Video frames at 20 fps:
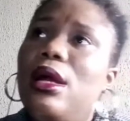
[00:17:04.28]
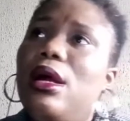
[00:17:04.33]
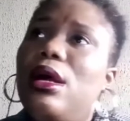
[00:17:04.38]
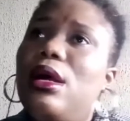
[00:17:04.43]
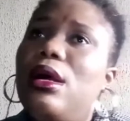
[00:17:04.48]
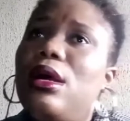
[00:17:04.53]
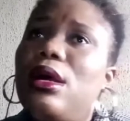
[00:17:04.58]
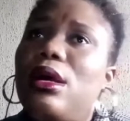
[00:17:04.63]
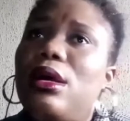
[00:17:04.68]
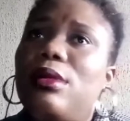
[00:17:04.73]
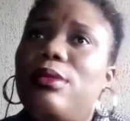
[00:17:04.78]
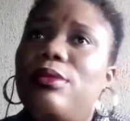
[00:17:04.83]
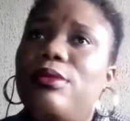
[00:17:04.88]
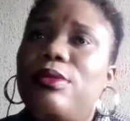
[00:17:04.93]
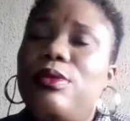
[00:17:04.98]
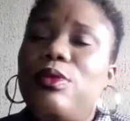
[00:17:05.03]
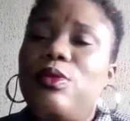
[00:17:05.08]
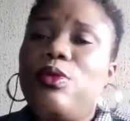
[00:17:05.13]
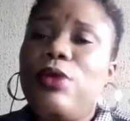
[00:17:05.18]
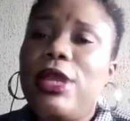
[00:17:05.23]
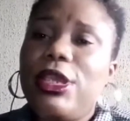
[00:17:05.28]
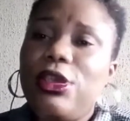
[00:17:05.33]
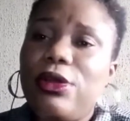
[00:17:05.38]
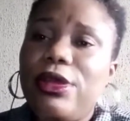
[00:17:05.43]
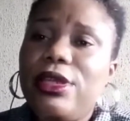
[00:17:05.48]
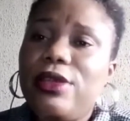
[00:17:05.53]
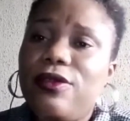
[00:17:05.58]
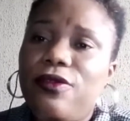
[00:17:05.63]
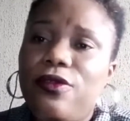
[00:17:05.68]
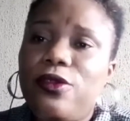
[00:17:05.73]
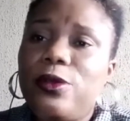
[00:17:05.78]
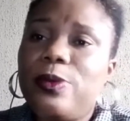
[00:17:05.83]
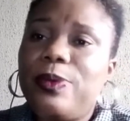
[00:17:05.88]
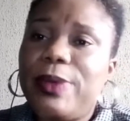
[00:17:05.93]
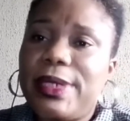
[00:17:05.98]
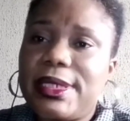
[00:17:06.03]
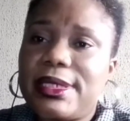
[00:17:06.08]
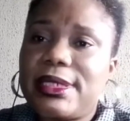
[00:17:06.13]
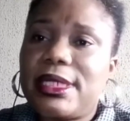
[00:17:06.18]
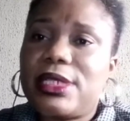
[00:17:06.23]
When you're in the food
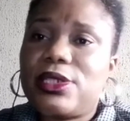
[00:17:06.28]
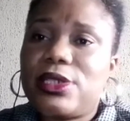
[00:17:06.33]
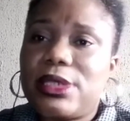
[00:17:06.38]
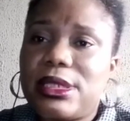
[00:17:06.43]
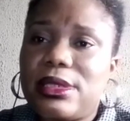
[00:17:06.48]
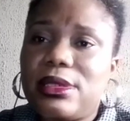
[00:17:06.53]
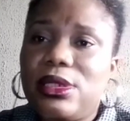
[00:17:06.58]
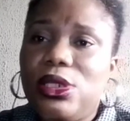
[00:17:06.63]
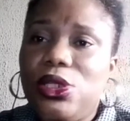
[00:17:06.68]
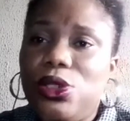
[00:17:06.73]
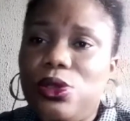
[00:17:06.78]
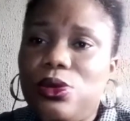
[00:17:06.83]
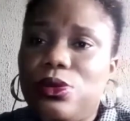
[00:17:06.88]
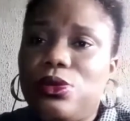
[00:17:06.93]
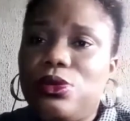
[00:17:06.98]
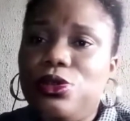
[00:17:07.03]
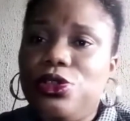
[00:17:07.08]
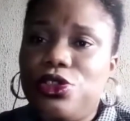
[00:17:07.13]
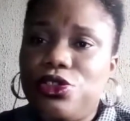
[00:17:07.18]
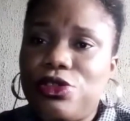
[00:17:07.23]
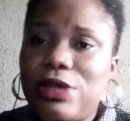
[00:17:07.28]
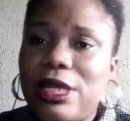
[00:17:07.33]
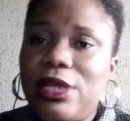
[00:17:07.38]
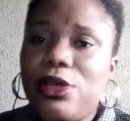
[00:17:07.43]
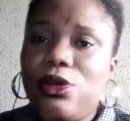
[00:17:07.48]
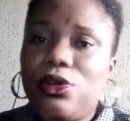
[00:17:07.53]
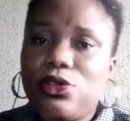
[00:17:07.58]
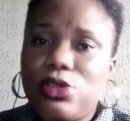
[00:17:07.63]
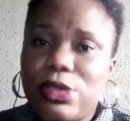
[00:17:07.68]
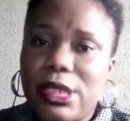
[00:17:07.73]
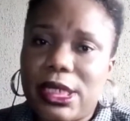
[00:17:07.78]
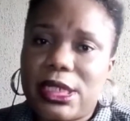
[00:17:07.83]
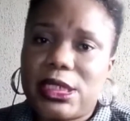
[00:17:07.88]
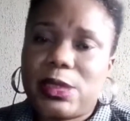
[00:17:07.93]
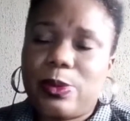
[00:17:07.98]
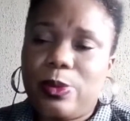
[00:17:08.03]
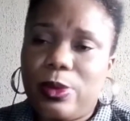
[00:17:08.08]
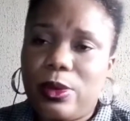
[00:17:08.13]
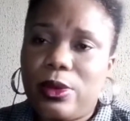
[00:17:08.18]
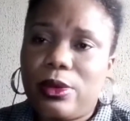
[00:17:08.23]
business, you usually go to
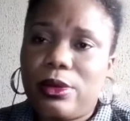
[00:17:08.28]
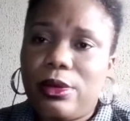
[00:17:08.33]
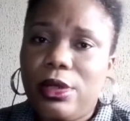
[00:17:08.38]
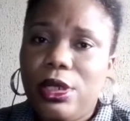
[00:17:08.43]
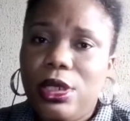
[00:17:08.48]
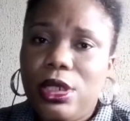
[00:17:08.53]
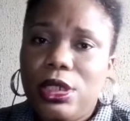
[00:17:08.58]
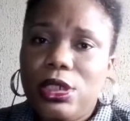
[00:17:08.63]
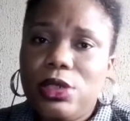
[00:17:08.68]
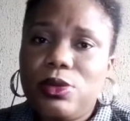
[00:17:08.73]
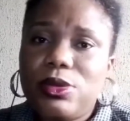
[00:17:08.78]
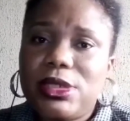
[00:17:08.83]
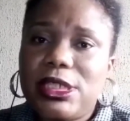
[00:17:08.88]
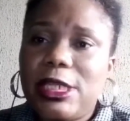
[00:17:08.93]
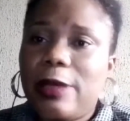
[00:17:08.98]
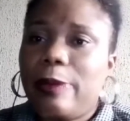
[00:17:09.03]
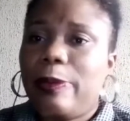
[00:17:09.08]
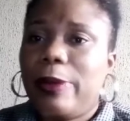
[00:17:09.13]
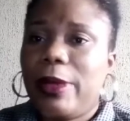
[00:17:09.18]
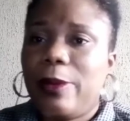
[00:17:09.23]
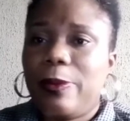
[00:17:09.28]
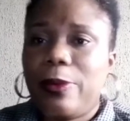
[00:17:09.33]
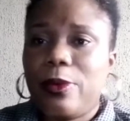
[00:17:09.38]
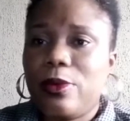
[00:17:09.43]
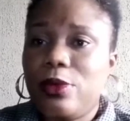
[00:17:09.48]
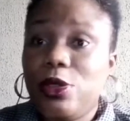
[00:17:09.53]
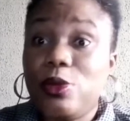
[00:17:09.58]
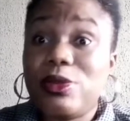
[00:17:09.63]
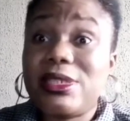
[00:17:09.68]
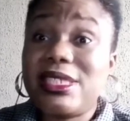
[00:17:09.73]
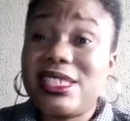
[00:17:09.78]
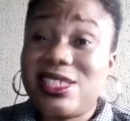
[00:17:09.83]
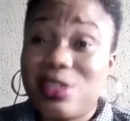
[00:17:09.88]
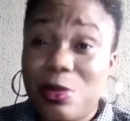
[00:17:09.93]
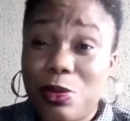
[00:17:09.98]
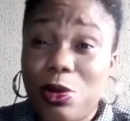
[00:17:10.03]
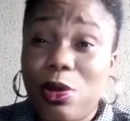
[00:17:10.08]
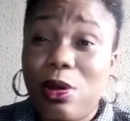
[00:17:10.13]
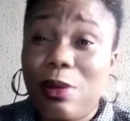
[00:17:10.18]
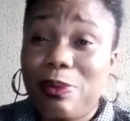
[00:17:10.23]
explore. You will see
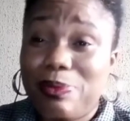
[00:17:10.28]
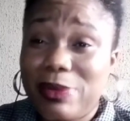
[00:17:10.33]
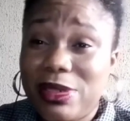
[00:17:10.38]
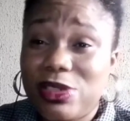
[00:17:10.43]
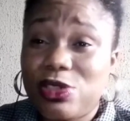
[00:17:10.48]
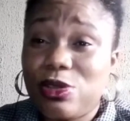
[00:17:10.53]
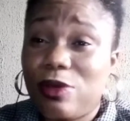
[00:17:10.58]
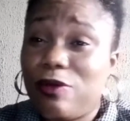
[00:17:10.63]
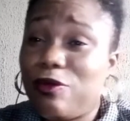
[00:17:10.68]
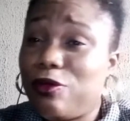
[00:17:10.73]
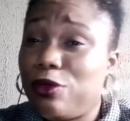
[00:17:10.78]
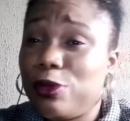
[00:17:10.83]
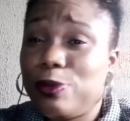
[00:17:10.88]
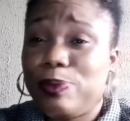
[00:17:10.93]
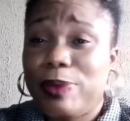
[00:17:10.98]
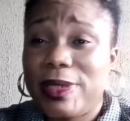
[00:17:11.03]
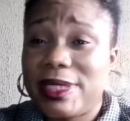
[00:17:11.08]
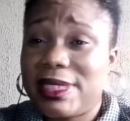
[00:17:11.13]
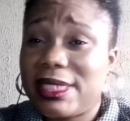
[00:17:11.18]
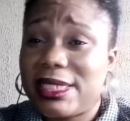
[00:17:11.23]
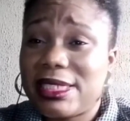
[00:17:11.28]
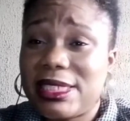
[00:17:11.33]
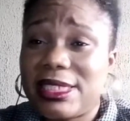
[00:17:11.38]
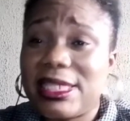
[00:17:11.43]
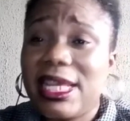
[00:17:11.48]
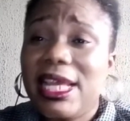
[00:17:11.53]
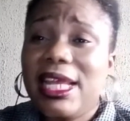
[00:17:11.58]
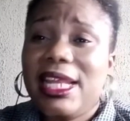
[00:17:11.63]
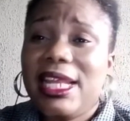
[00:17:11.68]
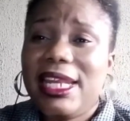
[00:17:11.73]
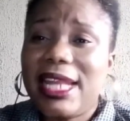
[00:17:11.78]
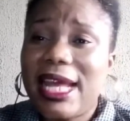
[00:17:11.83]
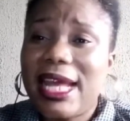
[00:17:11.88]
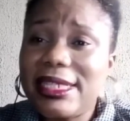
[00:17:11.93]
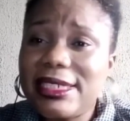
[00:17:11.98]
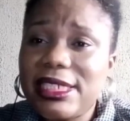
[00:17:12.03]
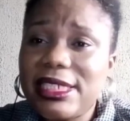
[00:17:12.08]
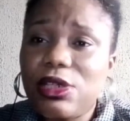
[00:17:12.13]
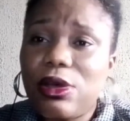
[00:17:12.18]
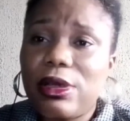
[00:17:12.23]
some companies, some food businesses
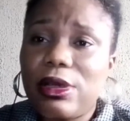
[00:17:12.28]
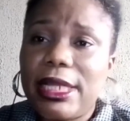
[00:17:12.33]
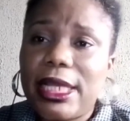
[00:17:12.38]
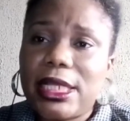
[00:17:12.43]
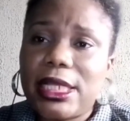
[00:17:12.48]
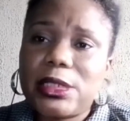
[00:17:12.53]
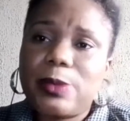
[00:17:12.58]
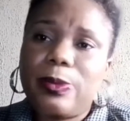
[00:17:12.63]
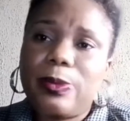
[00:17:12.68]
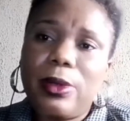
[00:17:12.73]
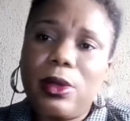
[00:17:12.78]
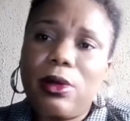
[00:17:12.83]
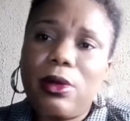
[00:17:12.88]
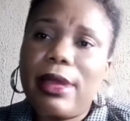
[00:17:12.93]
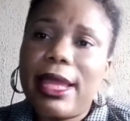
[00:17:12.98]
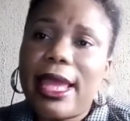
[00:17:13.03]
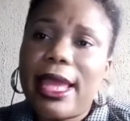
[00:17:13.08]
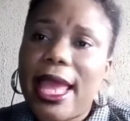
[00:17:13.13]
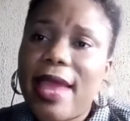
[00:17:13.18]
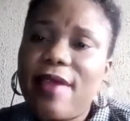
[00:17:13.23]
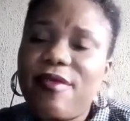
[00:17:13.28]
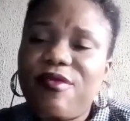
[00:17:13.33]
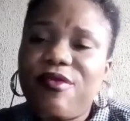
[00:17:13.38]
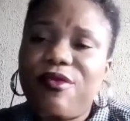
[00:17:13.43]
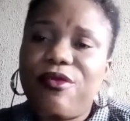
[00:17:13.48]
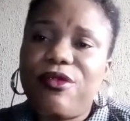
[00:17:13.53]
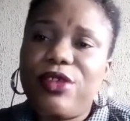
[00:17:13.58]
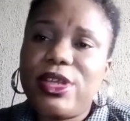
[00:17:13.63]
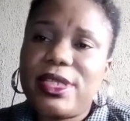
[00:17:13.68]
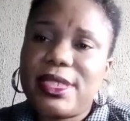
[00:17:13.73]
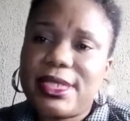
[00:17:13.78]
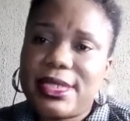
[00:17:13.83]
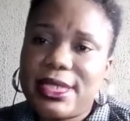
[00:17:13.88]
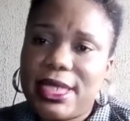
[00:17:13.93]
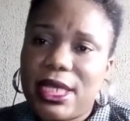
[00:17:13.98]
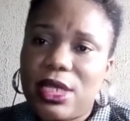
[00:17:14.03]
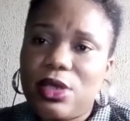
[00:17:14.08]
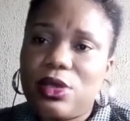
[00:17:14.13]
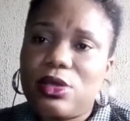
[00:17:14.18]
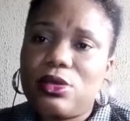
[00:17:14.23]
landing on explore every
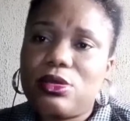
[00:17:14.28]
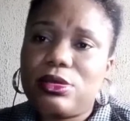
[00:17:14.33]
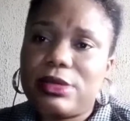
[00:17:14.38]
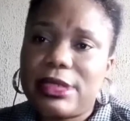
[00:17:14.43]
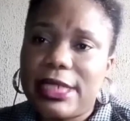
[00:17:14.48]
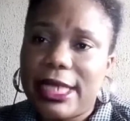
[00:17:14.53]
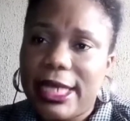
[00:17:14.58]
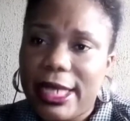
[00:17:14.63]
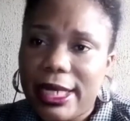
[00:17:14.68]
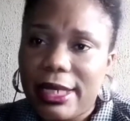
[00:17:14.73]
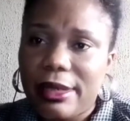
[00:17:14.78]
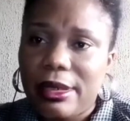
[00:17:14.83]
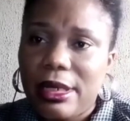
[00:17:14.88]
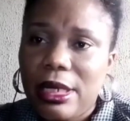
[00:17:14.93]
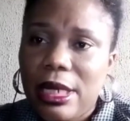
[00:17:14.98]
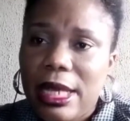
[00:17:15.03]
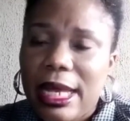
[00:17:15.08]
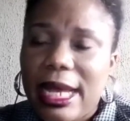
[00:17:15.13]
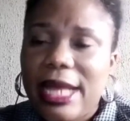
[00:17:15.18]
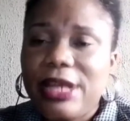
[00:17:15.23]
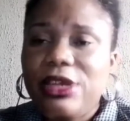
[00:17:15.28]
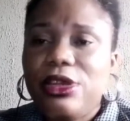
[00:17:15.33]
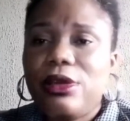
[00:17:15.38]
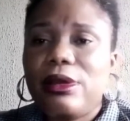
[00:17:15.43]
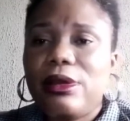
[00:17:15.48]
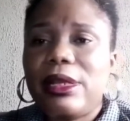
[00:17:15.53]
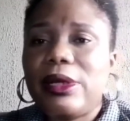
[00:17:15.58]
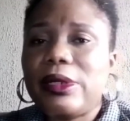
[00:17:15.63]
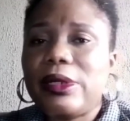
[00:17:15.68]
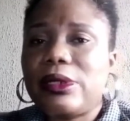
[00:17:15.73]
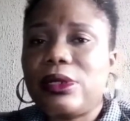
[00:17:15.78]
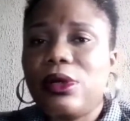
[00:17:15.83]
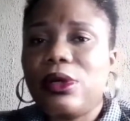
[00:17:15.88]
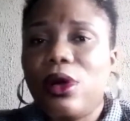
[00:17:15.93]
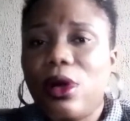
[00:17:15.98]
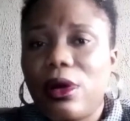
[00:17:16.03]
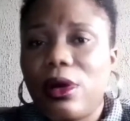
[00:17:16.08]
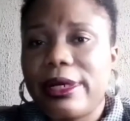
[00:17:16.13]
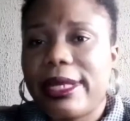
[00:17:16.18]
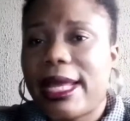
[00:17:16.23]
single day, and you're like,
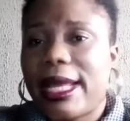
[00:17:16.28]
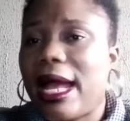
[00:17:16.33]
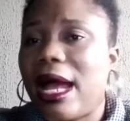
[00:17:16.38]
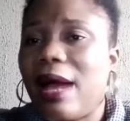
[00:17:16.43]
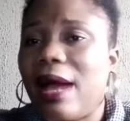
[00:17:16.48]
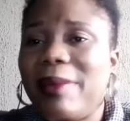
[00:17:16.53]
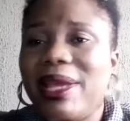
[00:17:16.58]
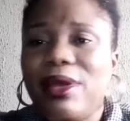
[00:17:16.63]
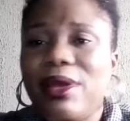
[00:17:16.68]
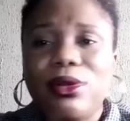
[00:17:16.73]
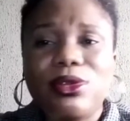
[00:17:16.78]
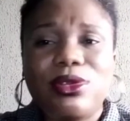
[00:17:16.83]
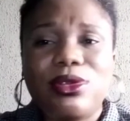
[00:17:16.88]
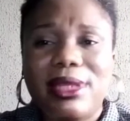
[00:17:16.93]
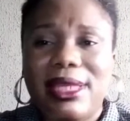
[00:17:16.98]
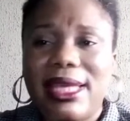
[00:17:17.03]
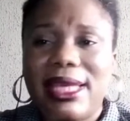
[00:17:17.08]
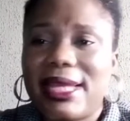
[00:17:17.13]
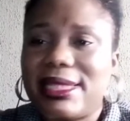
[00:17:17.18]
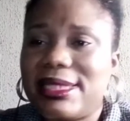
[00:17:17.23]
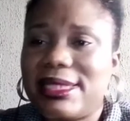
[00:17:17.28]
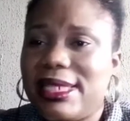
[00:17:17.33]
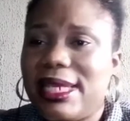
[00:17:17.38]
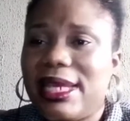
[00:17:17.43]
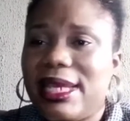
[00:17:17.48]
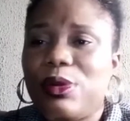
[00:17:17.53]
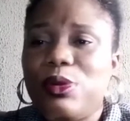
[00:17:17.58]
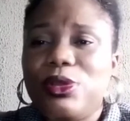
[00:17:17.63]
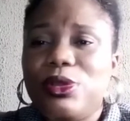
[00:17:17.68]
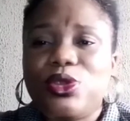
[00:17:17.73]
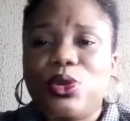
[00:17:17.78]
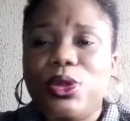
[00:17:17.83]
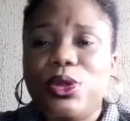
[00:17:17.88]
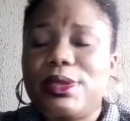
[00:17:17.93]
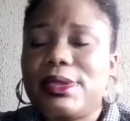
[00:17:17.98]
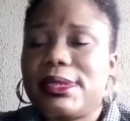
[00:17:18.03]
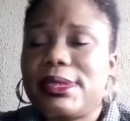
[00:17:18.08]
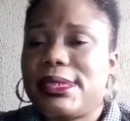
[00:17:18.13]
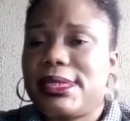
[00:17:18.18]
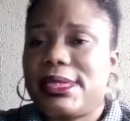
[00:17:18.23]
God, how am I going to get here? Who is
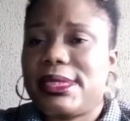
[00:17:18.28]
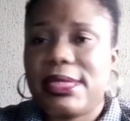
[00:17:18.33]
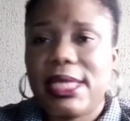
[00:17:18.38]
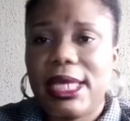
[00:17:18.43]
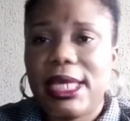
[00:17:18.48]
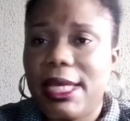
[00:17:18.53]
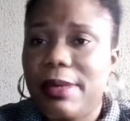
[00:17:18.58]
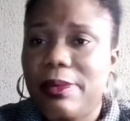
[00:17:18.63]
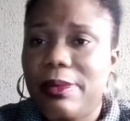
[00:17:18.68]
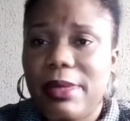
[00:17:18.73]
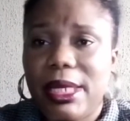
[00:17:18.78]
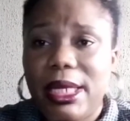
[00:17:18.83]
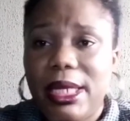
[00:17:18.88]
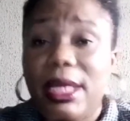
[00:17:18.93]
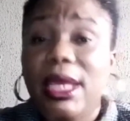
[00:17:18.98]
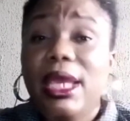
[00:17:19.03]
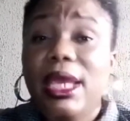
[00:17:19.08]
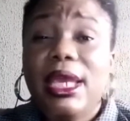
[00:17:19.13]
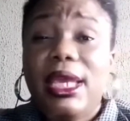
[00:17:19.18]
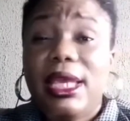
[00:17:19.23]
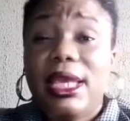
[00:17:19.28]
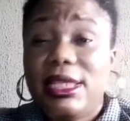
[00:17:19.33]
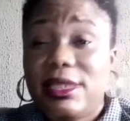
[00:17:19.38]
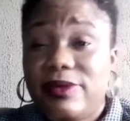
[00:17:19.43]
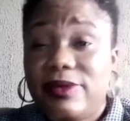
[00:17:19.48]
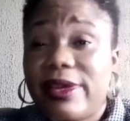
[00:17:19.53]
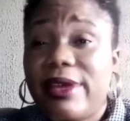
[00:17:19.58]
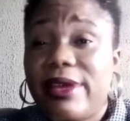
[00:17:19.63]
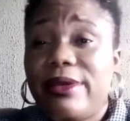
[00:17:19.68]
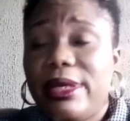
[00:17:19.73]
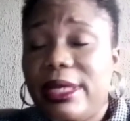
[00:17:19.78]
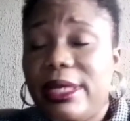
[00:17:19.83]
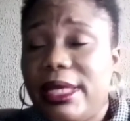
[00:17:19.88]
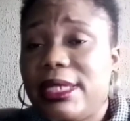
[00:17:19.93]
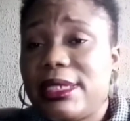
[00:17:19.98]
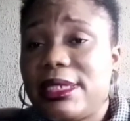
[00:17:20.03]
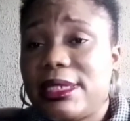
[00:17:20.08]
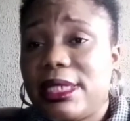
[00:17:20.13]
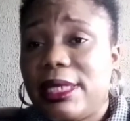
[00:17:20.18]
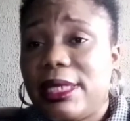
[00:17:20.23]
going to see me? It's very
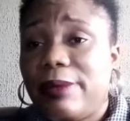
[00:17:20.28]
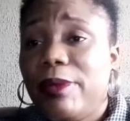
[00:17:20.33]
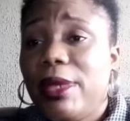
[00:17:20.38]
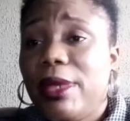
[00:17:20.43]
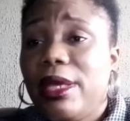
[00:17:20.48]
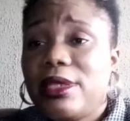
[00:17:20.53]
easy.